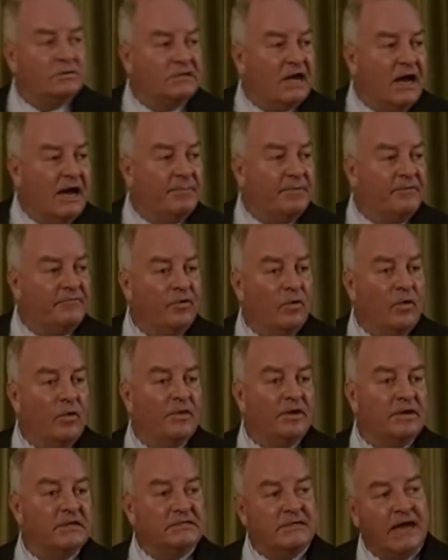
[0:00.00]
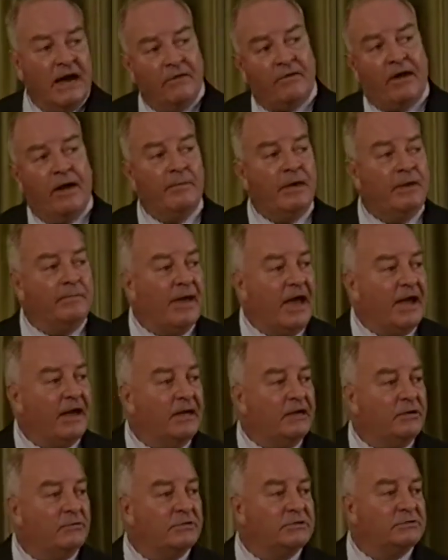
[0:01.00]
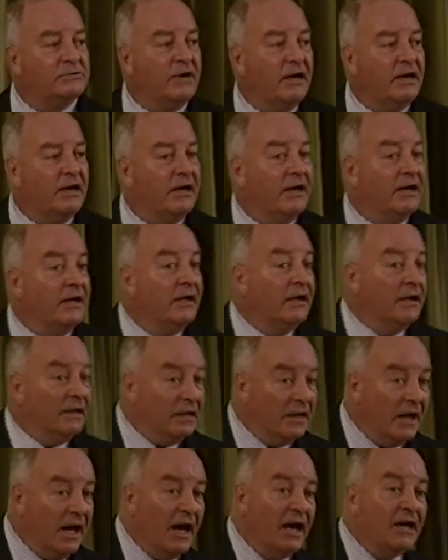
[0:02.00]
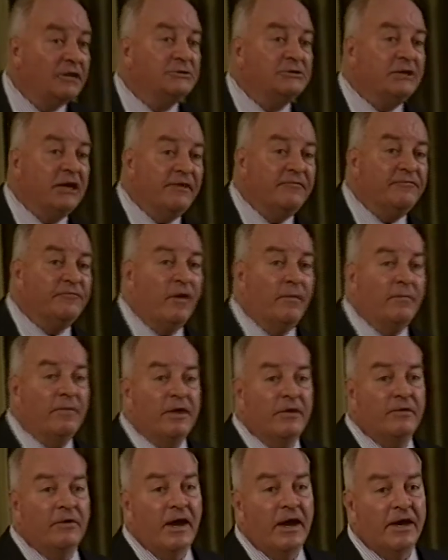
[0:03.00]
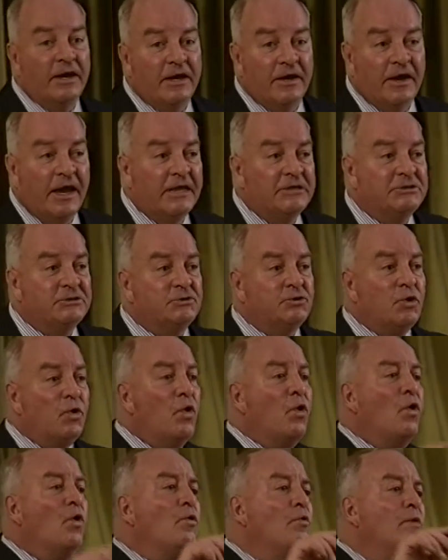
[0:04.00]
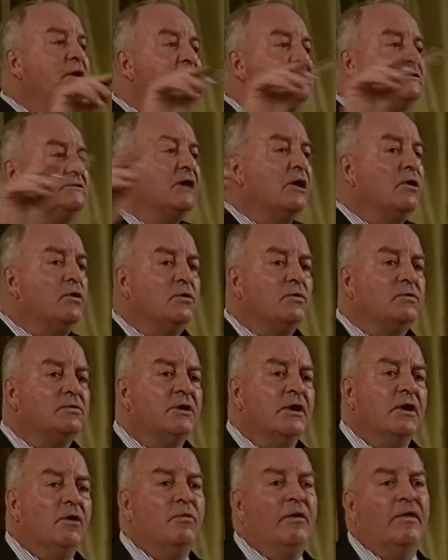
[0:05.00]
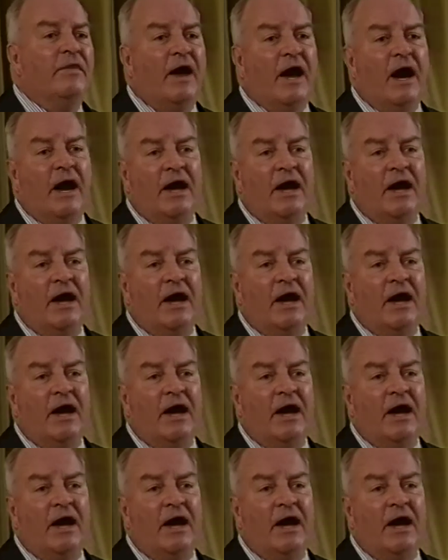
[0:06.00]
type of law that is now coming back into Australia, largely from the United Nations, always sold with